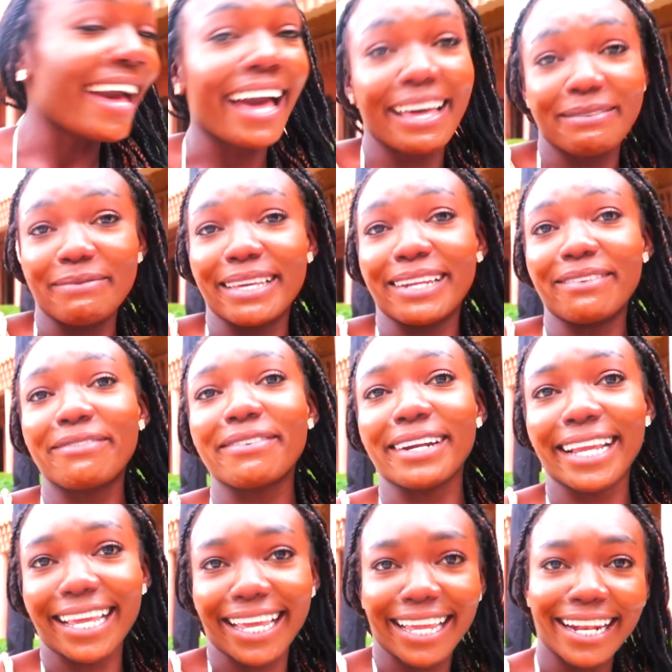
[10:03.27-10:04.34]
I'm in
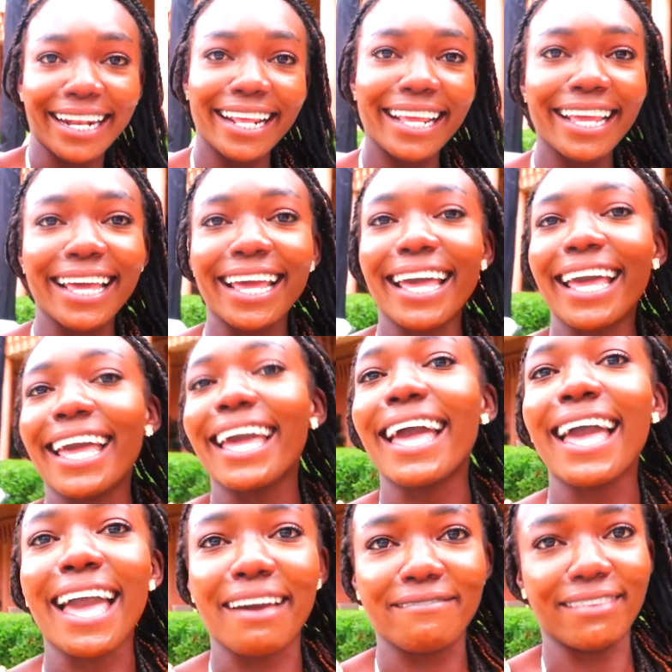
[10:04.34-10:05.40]
freaking
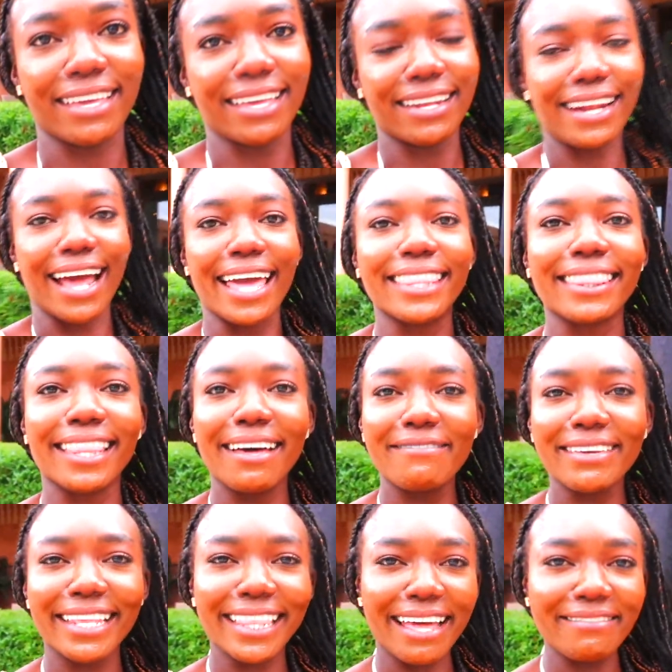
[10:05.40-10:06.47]
heaven. I
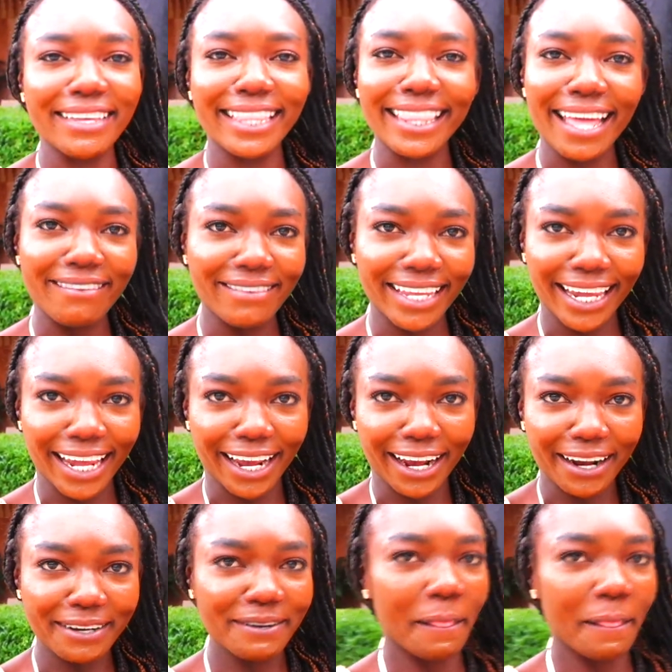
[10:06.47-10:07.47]
love it, love it, love it here.